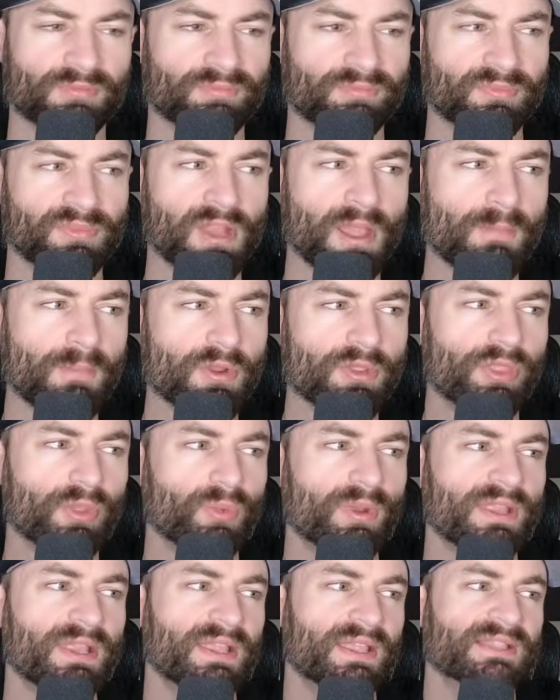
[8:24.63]
Number
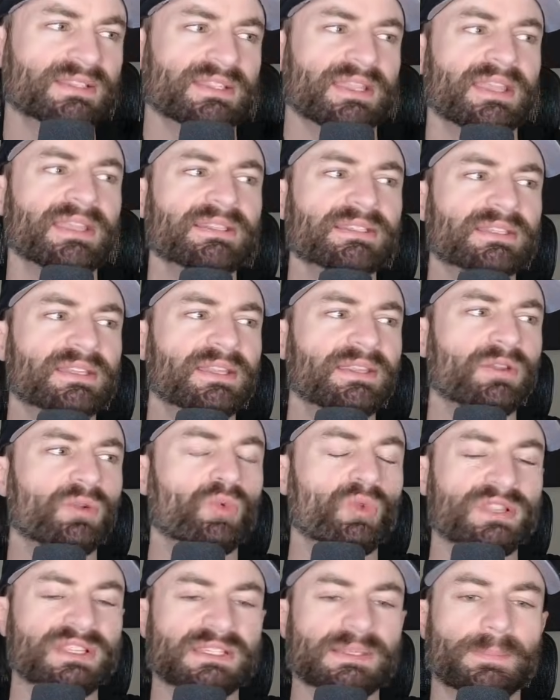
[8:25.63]
three is incident
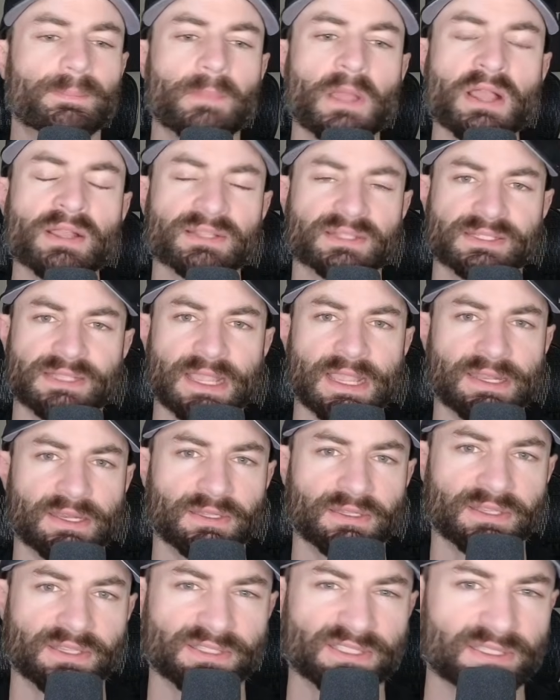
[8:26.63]
response
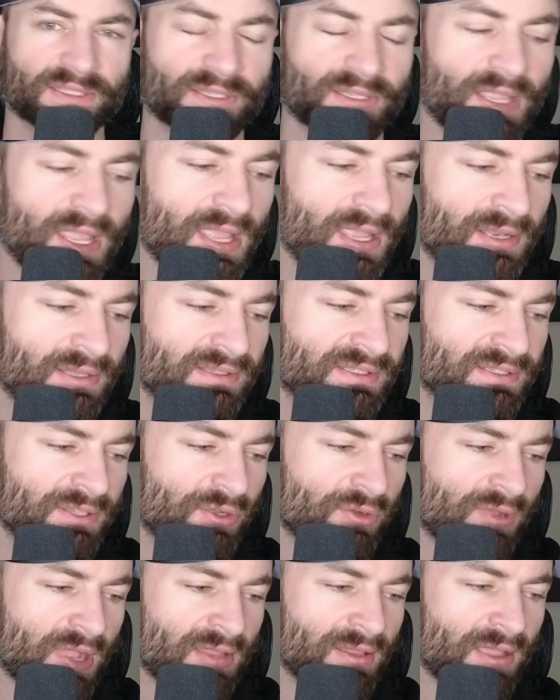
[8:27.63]
analyst. And
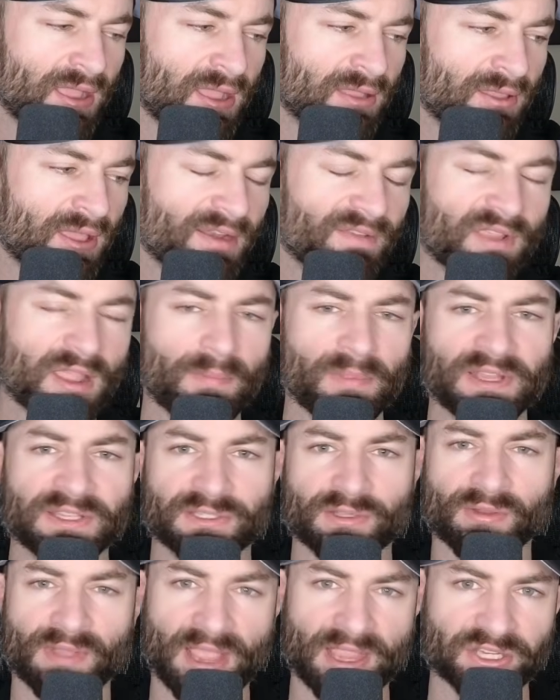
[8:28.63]
so a, a, lot of companies
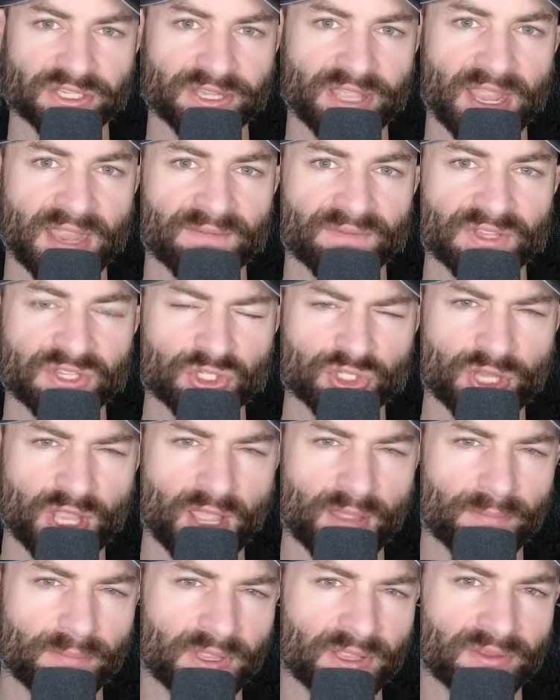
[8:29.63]
don't actually have this
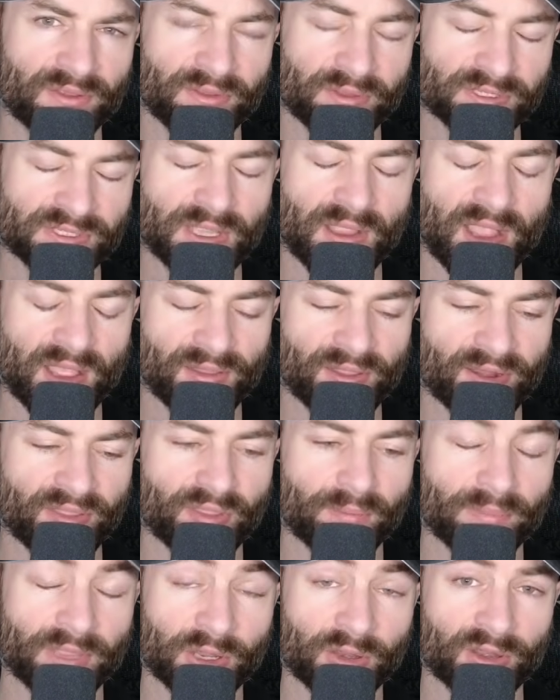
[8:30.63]
job, but a lot of
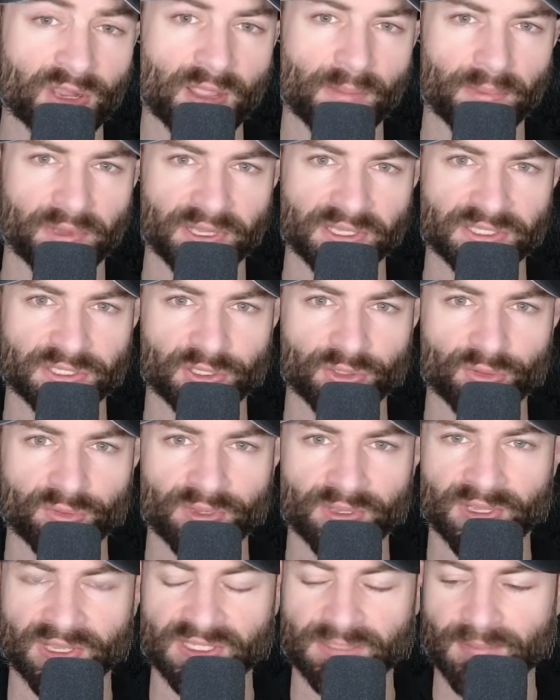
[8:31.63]
the bigger companies
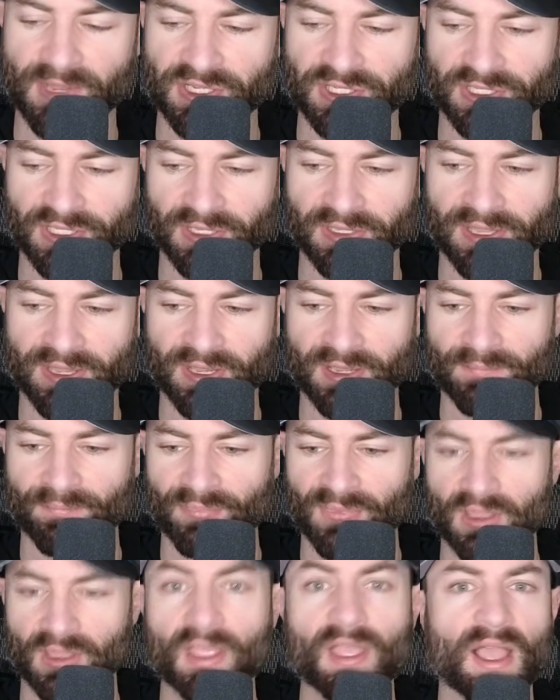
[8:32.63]
do, especially like
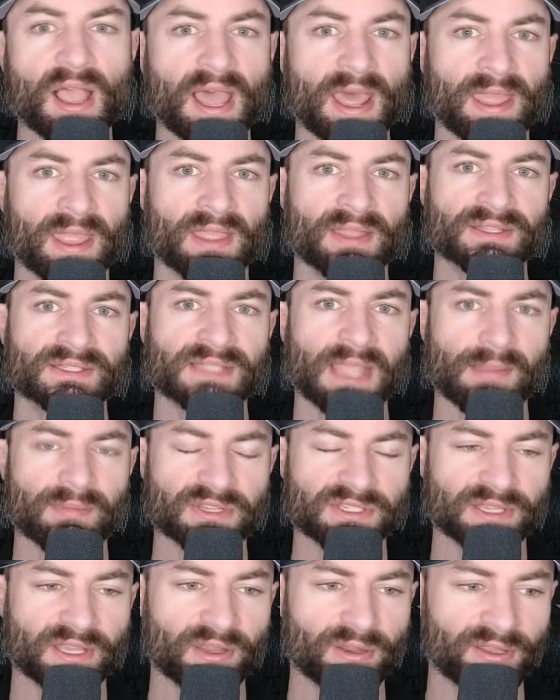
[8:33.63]
high-end
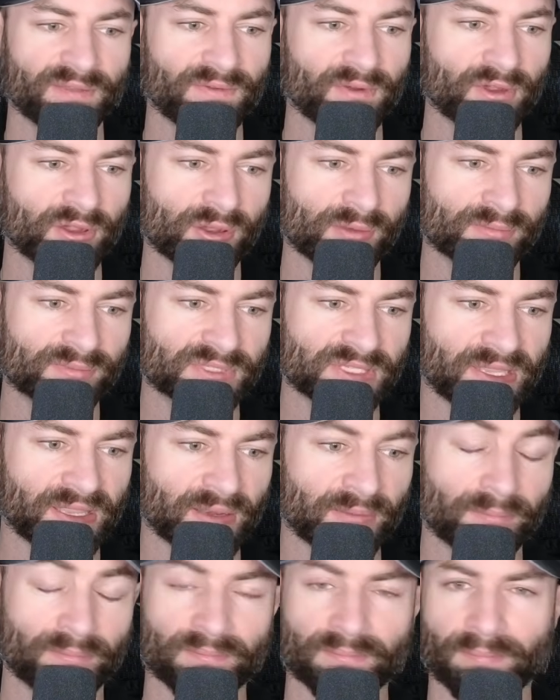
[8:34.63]
cybersecurity firms
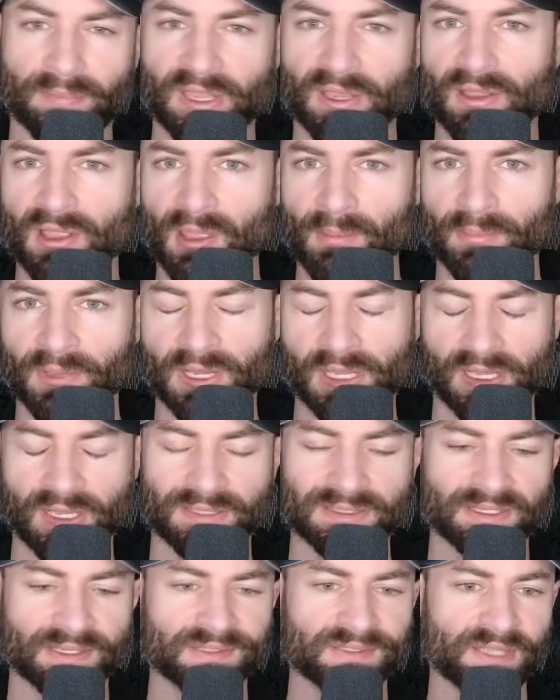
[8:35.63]
and big
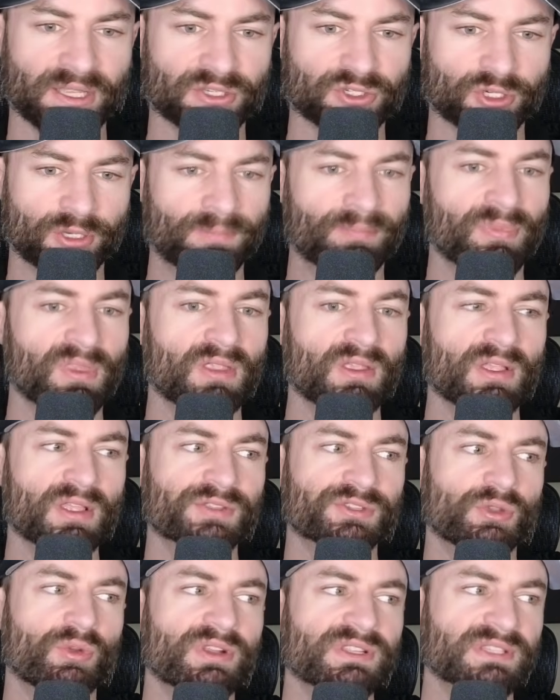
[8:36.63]
companies, etc.
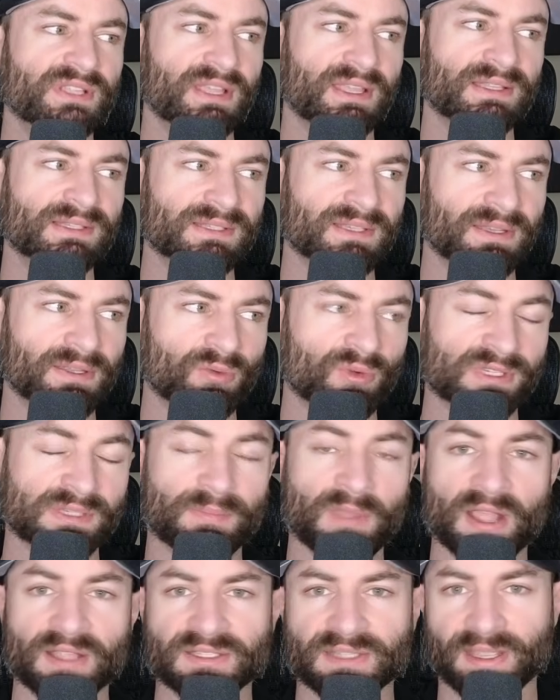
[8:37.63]
So what does an incident
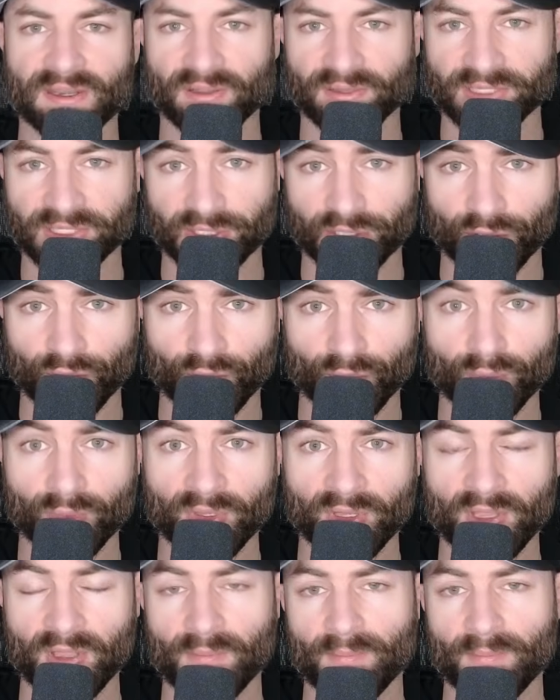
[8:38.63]
response analyst do?